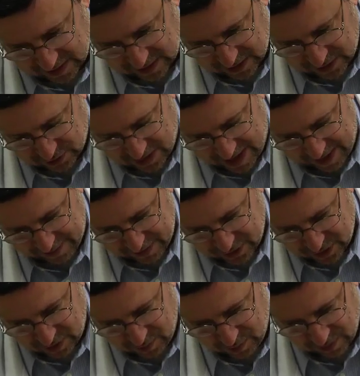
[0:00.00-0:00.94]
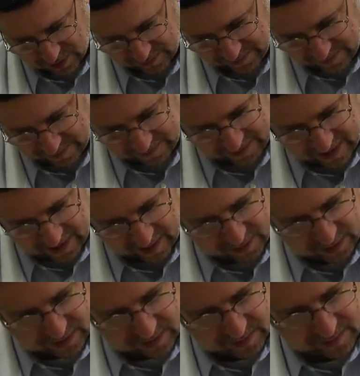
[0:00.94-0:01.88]
have come up with a new
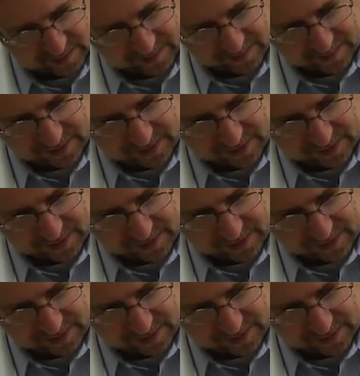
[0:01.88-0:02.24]
approach to treat